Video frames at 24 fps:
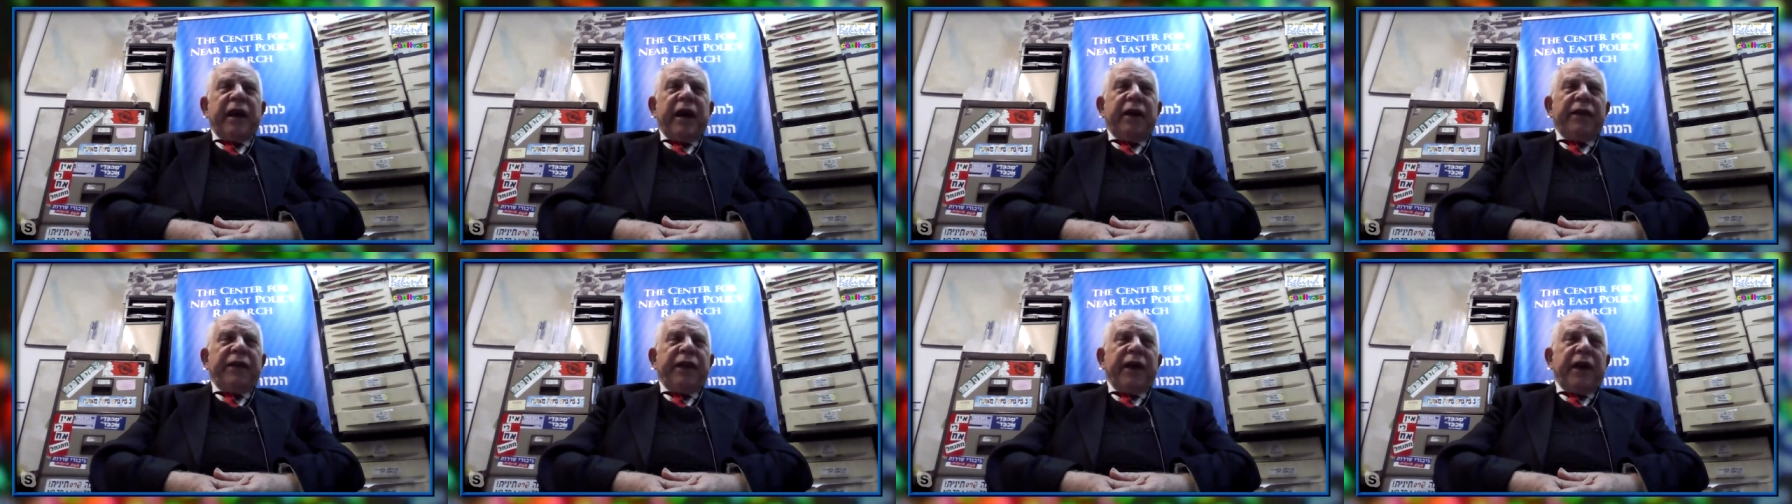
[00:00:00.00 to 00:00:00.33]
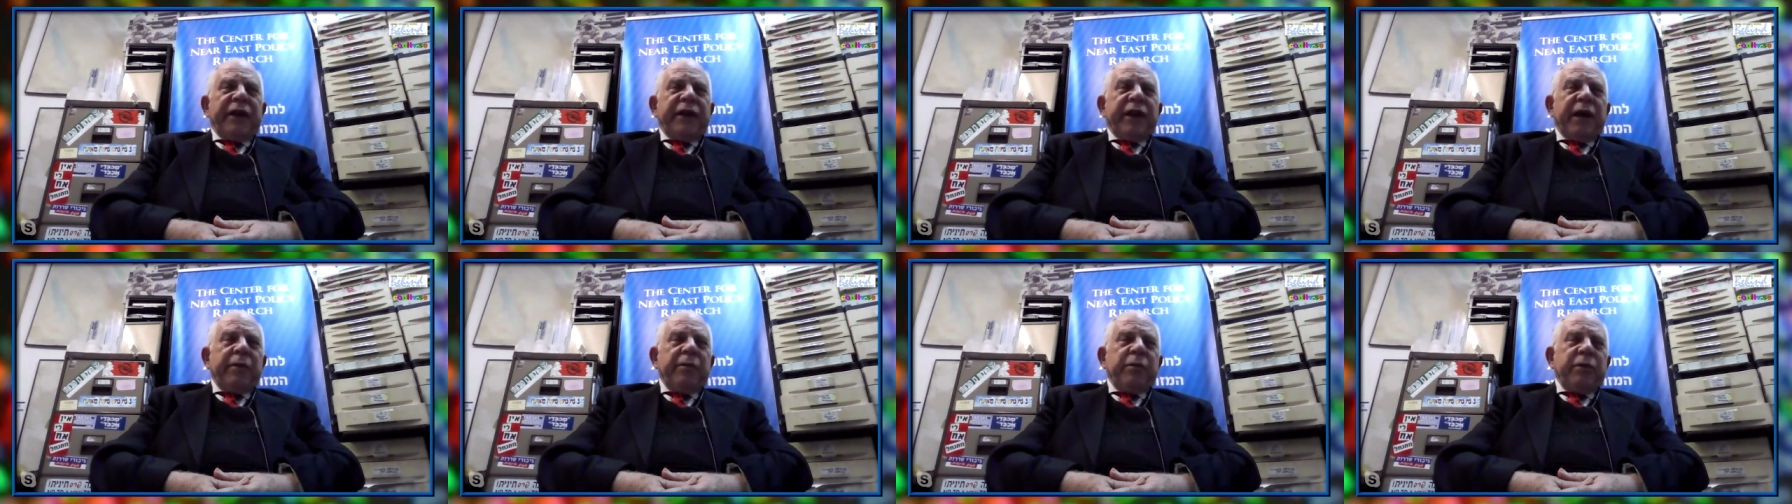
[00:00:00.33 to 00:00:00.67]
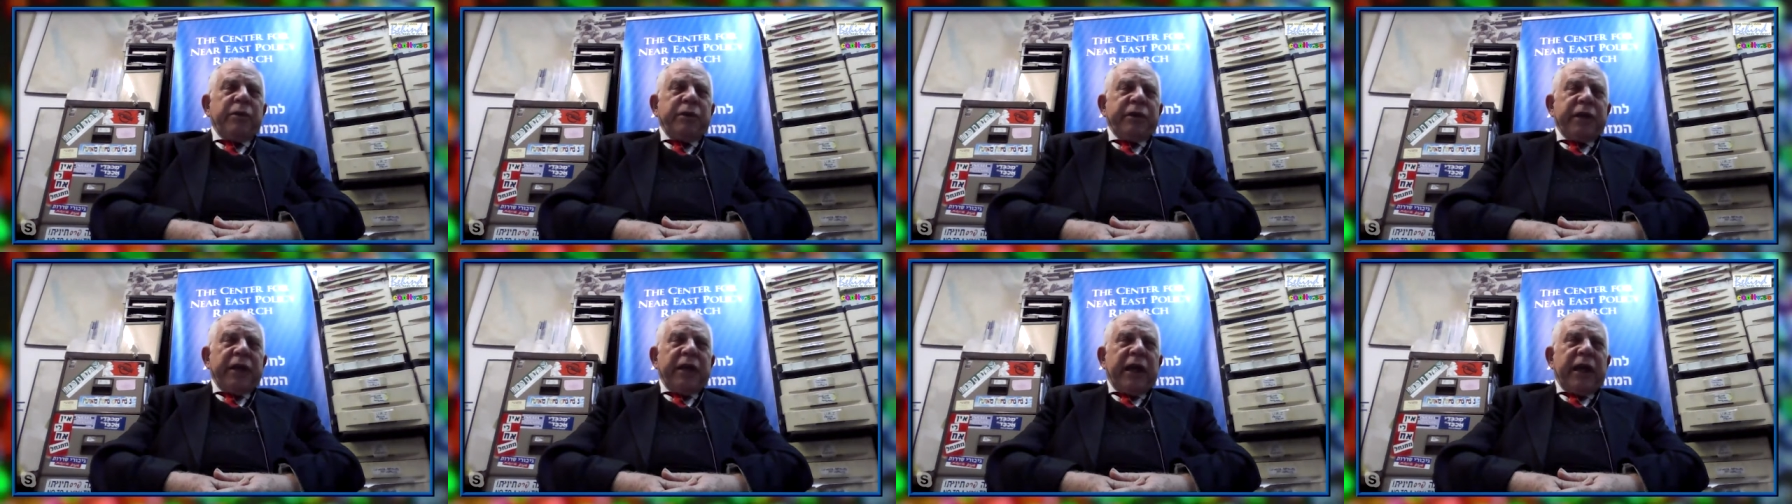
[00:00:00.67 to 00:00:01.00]
At that time, it
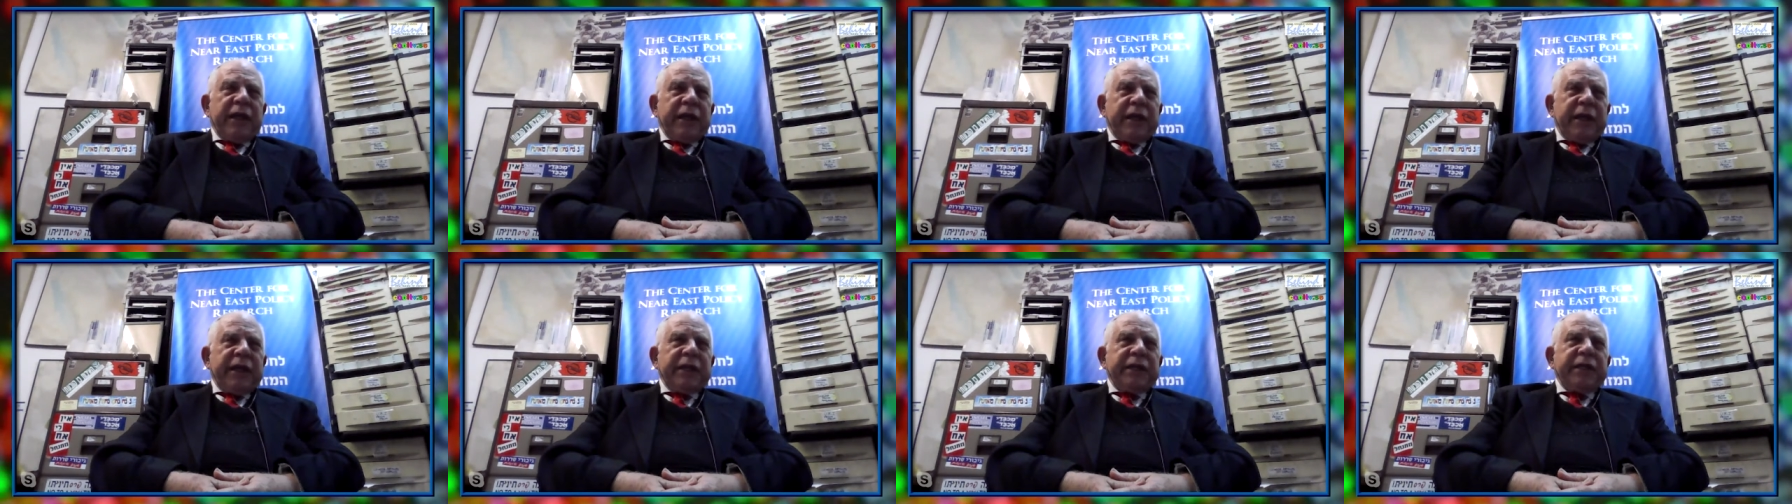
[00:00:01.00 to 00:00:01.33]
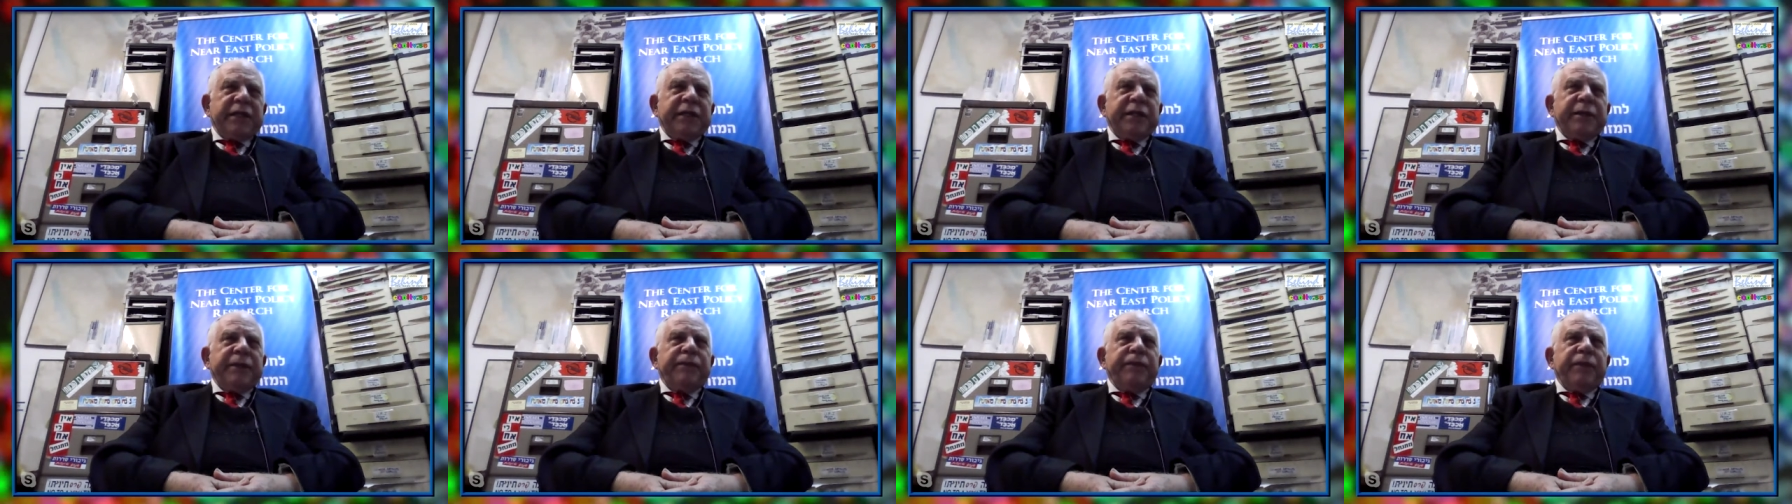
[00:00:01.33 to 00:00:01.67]
was a lot less.